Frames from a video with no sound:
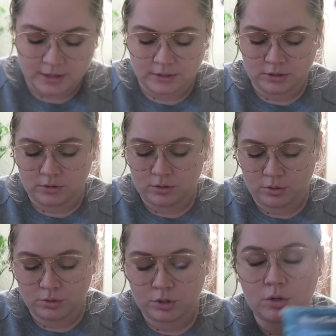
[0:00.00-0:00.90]
this
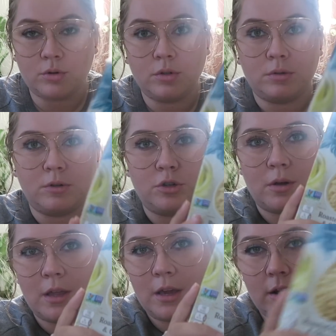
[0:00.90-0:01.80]
couscous, which you
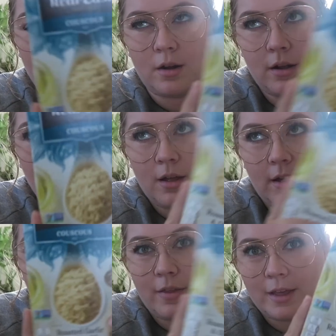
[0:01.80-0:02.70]
can hear
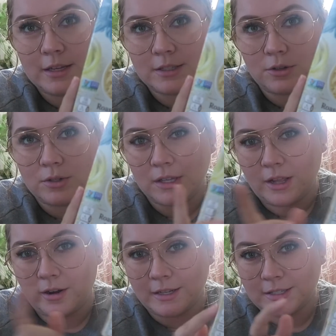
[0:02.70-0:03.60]
is loose in
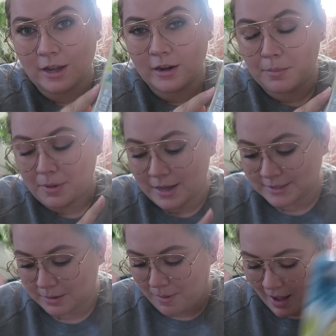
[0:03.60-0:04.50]
there. It's not in a
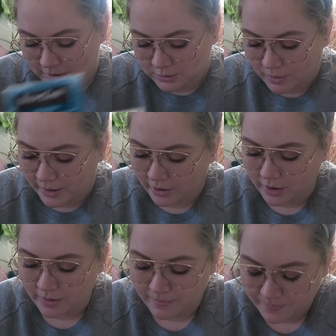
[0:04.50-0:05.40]
plastic bag, so I got it.